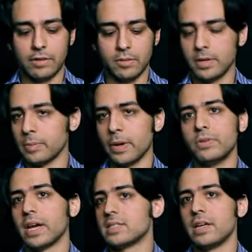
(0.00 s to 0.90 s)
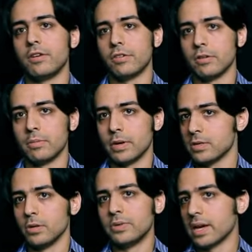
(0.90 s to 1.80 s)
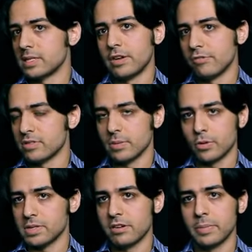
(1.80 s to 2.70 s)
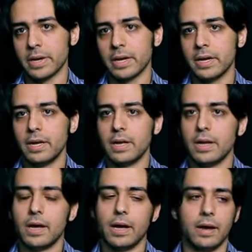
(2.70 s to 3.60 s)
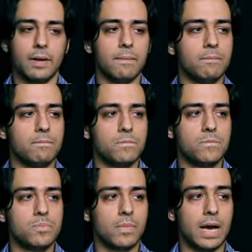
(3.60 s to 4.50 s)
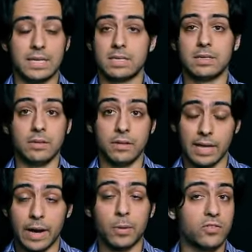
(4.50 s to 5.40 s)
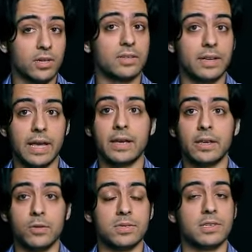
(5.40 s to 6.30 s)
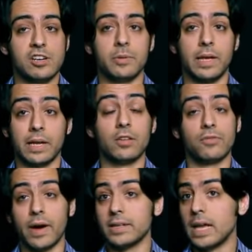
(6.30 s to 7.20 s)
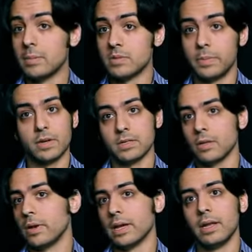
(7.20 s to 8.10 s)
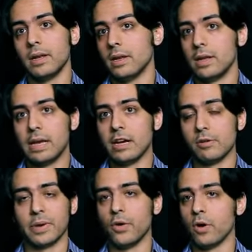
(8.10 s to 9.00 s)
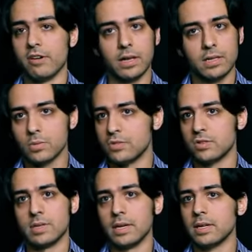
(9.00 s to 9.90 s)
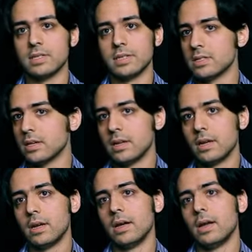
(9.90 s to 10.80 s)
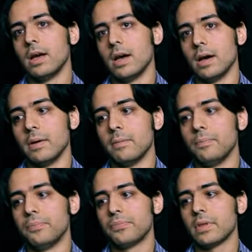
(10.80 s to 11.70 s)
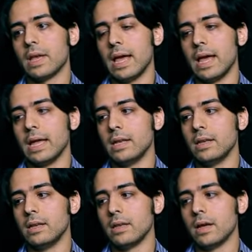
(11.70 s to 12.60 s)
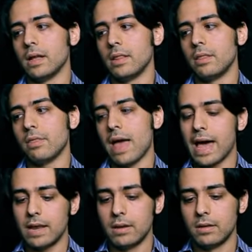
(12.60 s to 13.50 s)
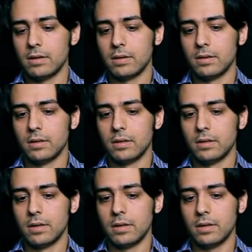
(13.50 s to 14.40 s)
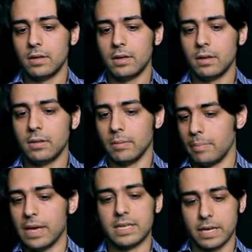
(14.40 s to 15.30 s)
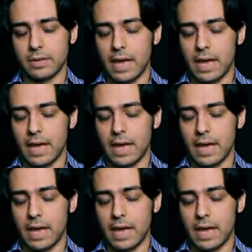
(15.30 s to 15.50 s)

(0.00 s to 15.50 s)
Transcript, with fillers: I had to build my own text editor because no text editor supports Arabic. Um, I, the language till today uses Arab, English file names because loading in Arabic URLs was just inconsistent. Um, and that, the basic